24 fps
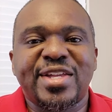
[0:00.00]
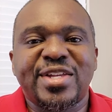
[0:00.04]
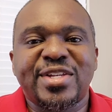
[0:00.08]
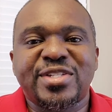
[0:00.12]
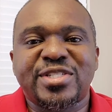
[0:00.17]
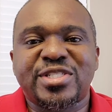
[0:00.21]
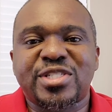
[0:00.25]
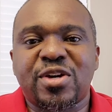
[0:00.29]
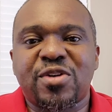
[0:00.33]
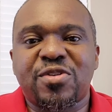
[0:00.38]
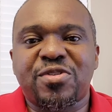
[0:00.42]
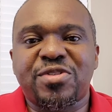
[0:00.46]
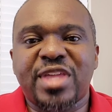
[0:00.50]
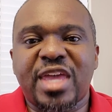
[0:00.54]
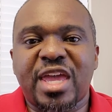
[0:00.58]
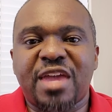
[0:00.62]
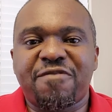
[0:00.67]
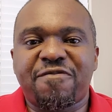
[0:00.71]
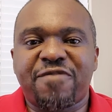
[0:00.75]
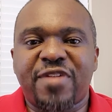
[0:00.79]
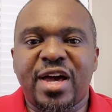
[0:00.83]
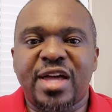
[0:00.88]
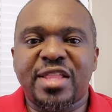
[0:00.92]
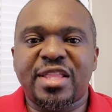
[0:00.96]
So they
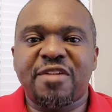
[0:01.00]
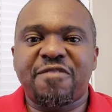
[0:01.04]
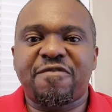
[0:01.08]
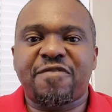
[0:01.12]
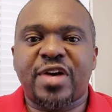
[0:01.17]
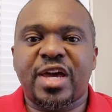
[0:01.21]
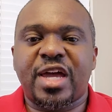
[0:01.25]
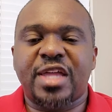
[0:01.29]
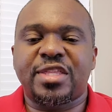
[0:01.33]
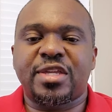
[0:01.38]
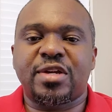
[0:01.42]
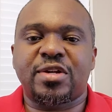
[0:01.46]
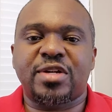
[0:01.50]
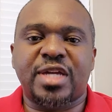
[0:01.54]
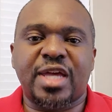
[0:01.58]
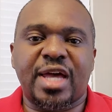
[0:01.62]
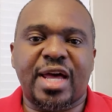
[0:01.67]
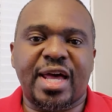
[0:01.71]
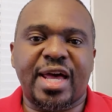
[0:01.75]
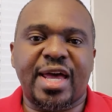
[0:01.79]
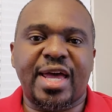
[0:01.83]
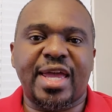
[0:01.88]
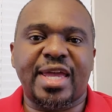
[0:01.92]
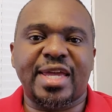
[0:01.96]
finally find their
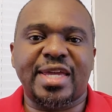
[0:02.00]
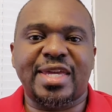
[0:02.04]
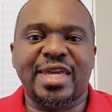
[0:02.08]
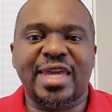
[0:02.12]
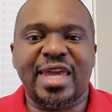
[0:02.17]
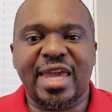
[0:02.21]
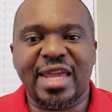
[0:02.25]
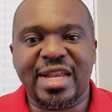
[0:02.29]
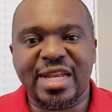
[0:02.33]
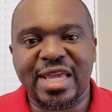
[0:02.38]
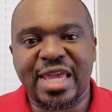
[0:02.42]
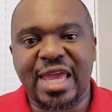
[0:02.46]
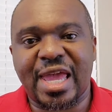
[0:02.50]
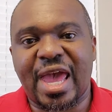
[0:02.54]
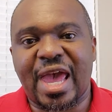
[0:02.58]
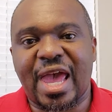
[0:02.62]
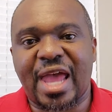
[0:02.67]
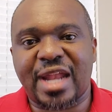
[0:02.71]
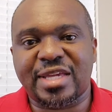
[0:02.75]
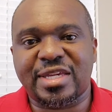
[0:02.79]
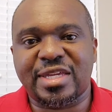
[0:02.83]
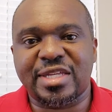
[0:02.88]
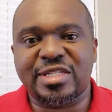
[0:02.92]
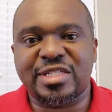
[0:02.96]
guy, Kenny
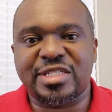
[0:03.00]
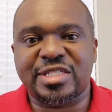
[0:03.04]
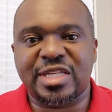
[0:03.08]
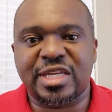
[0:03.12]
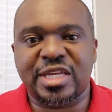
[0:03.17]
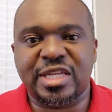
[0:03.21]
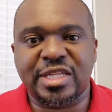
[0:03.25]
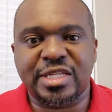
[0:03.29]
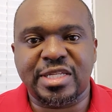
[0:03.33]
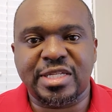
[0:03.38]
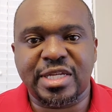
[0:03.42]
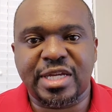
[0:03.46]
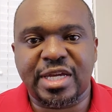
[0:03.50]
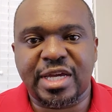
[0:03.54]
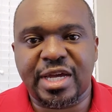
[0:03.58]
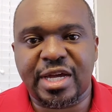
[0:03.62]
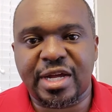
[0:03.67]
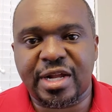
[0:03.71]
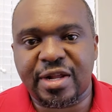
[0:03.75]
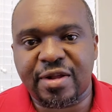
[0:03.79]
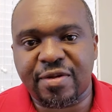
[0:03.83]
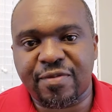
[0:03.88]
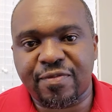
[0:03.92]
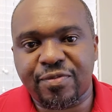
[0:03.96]
Atkinson,
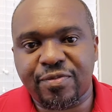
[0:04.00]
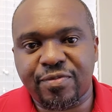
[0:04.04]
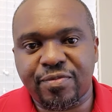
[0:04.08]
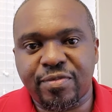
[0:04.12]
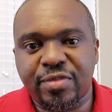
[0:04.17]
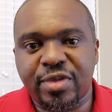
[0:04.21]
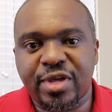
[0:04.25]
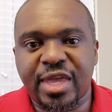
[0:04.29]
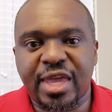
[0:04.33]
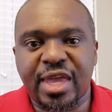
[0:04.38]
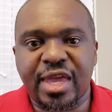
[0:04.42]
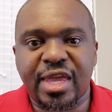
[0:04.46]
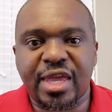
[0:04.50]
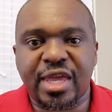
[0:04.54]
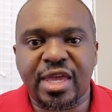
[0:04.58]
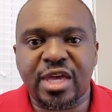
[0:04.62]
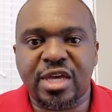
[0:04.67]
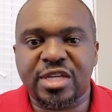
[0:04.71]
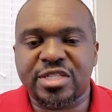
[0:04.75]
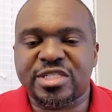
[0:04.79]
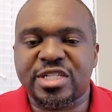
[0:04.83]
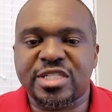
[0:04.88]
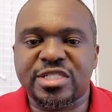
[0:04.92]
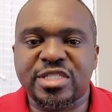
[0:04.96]
a
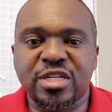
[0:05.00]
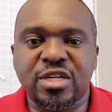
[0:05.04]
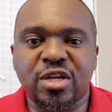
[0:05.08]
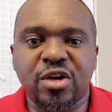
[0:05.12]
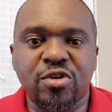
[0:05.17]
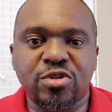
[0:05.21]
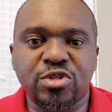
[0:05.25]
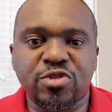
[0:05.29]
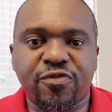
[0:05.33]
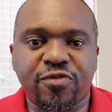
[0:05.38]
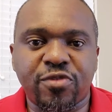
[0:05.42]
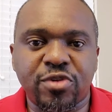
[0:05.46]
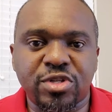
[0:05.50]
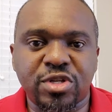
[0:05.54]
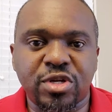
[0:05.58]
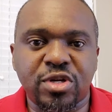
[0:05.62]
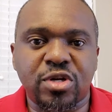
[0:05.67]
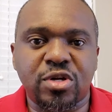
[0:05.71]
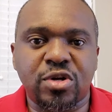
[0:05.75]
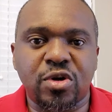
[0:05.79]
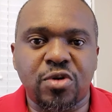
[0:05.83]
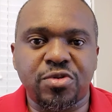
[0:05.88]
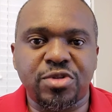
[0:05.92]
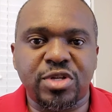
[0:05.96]
assistant coach for the
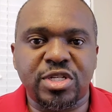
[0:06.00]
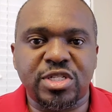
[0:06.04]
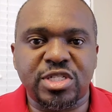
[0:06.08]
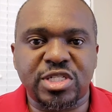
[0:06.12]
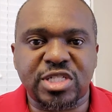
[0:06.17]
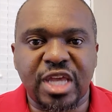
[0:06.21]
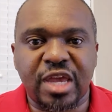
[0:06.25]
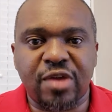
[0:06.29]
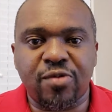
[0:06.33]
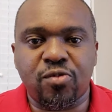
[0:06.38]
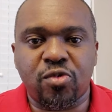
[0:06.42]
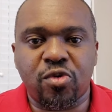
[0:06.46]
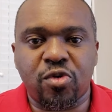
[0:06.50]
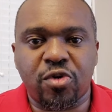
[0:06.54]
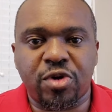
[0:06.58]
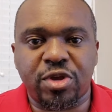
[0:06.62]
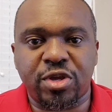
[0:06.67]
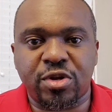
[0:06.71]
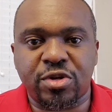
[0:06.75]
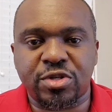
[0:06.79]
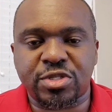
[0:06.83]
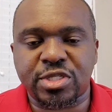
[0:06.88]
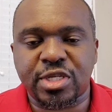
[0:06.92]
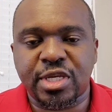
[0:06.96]
Golden State
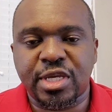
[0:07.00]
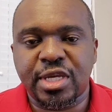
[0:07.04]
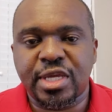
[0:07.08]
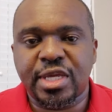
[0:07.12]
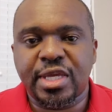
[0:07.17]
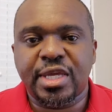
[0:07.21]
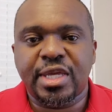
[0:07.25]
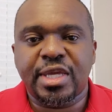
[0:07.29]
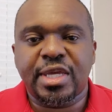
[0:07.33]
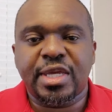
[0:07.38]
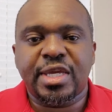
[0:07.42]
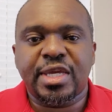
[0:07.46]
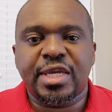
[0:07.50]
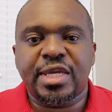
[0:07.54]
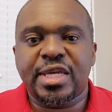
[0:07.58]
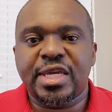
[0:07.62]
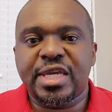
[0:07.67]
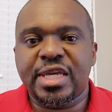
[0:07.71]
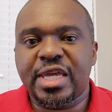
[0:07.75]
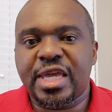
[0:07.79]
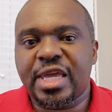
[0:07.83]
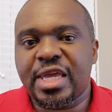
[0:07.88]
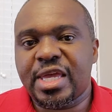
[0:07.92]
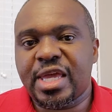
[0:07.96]
Warriors.
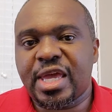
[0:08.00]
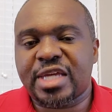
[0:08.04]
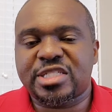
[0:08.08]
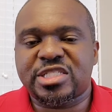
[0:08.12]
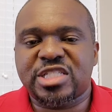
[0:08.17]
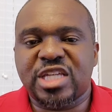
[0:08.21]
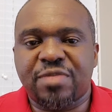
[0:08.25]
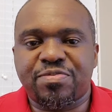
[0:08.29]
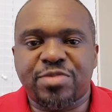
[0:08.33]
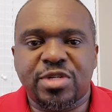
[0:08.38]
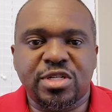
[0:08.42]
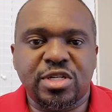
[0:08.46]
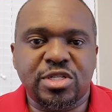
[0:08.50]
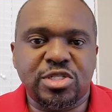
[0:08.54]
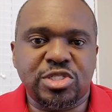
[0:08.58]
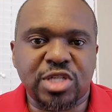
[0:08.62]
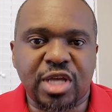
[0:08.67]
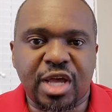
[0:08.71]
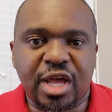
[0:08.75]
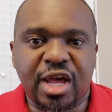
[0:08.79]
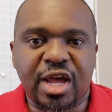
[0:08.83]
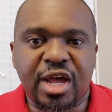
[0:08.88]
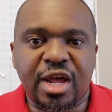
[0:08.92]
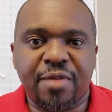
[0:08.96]
He accepted the
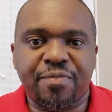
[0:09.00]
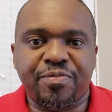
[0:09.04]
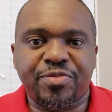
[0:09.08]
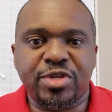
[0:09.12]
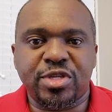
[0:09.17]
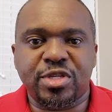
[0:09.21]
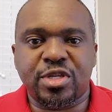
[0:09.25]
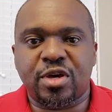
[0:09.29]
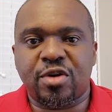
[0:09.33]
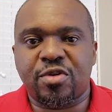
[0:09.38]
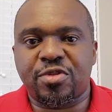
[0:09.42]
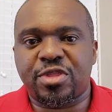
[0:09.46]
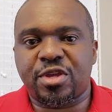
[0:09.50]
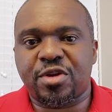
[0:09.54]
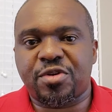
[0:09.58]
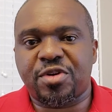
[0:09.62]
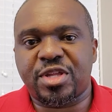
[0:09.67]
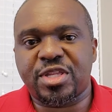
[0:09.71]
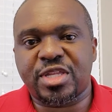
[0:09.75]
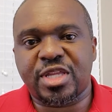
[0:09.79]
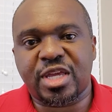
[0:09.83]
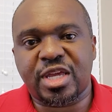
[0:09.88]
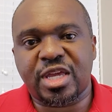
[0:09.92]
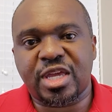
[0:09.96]
job. You know, they're
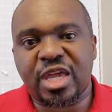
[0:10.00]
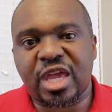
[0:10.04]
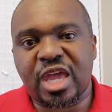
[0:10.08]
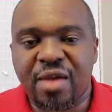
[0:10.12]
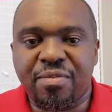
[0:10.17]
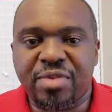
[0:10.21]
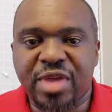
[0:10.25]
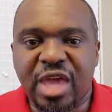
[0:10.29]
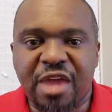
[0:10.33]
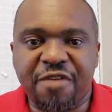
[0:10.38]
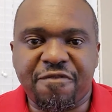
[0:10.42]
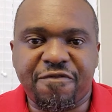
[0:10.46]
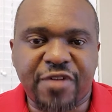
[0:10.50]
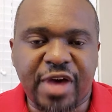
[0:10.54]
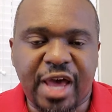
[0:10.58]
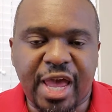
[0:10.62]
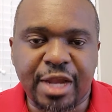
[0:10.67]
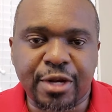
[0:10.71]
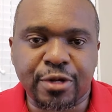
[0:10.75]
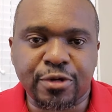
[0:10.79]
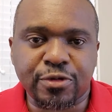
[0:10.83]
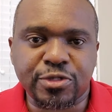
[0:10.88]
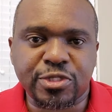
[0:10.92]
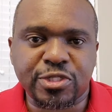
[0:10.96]
in the NBA
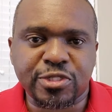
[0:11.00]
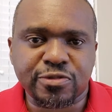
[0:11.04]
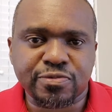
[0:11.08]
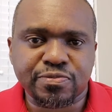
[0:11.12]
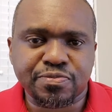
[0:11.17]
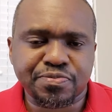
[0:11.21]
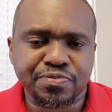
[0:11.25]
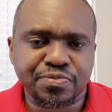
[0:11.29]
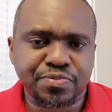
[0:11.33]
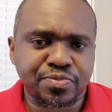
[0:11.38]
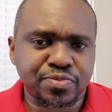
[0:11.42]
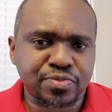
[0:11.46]
Finals.